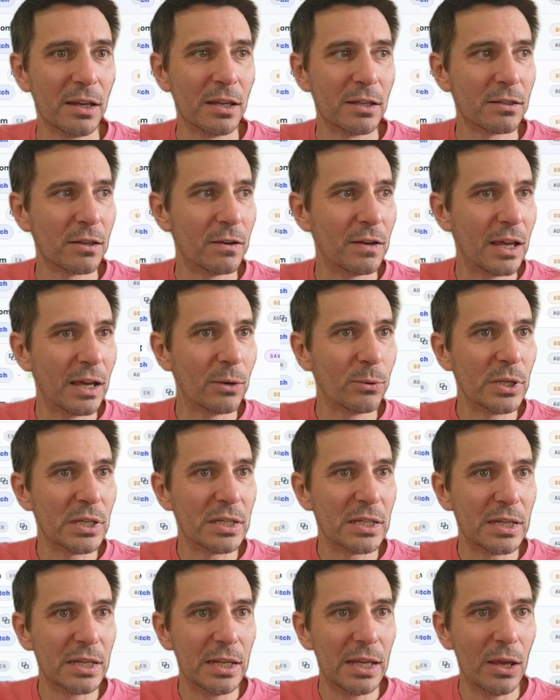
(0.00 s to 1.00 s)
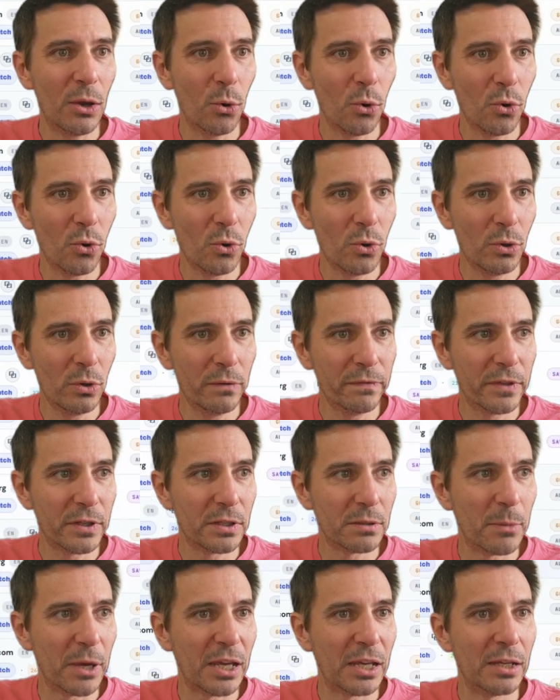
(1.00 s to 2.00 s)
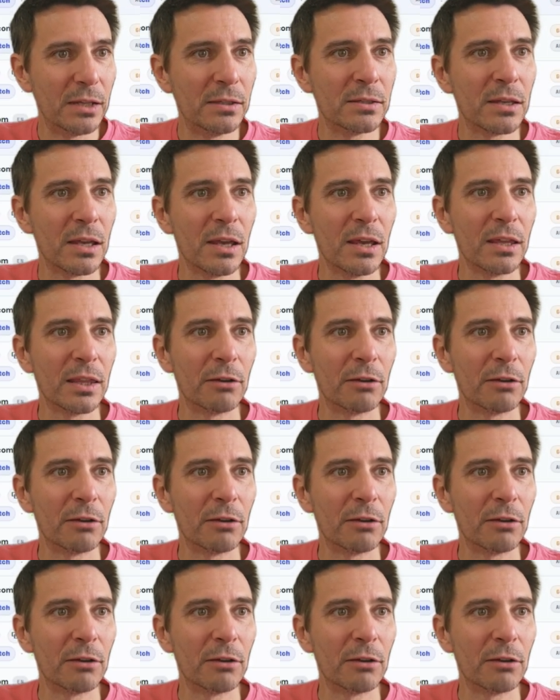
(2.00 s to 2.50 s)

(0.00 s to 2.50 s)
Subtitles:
So now we see all of the domains,